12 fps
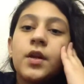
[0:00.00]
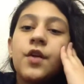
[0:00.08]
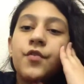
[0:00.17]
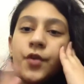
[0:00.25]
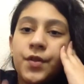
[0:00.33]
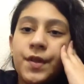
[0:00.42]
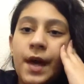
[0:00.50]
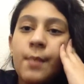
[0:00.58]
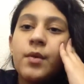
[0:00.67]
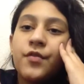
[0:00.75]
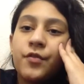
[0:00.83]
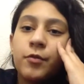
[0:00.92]
for them,
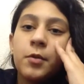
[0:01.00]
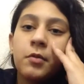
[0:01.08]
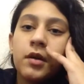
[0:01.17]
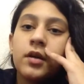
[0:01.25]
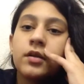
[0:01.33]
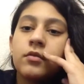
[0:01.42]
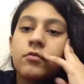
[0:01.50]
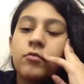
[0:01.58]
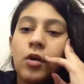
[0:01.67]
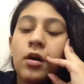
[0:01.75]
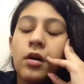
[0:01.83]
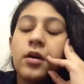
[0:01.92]
if we
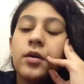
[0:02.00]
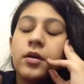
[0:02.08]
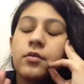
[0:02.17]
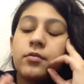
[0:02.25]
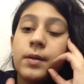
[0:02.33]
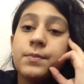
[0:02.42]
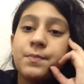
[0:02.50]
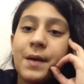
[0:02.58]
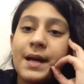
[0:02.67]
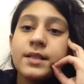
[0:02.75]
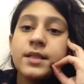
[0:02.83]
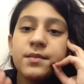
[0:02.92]
wore ripped
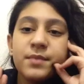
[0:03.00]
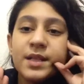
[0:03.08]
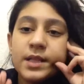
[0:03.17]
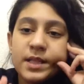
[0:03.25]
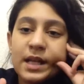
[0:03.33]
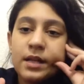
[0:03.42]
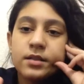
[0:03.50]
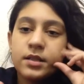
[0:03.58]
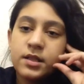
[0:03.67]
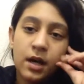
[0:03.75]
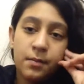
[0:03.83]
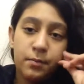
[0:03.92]
pants, means that
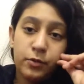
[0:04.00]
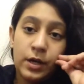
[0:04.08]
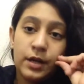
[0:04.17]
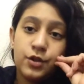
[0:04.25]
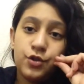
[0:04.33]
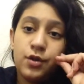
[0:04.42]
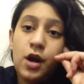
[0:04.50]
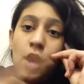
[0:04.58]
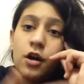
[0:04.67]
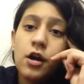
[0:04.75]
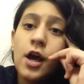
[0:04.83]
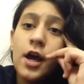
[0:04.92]
it's unpolite. So
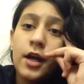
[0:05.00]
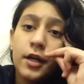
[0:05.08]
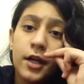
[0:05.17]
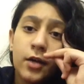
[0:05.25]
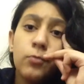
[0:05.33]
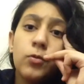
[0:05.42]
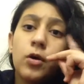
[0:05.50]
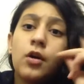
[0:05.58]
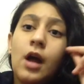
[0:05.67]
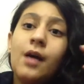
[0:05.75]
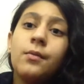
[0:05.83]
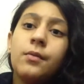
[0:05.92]
her kid wore
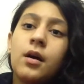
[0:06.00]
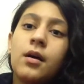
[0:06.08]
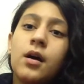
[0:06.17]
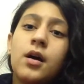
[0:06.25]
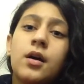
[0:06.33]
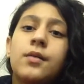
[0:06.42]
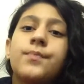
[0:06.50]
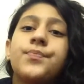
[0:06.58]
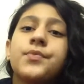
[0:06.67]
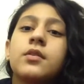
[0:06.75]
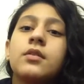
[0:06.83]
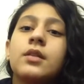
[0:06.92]

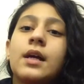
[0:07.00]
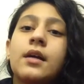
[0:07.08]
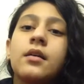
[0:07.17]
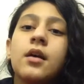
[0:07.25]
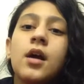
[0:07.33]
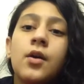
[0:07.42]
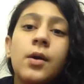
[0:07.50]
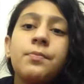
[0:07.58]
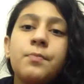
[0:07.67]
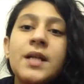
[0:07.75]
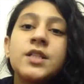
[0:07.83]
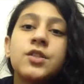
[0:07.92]
like ripped
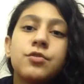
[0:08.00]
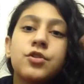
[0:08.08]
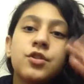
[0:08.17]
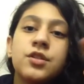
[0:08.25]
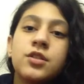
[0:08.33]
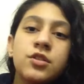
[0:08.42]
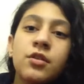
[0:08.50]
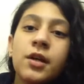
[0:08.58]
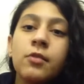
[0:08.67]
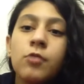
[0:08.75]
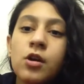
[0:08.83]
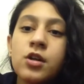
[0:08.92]
pants, so she's
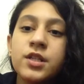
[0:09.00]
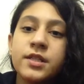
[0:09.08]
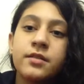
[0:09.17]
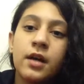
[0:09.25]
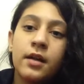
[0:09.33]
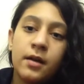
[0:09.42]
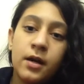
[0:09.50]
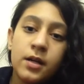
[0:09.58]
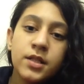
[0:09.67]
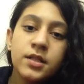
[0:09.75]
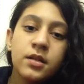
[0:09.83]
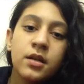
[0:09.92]
looking worse than
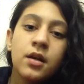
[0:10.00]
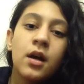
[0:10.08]
us.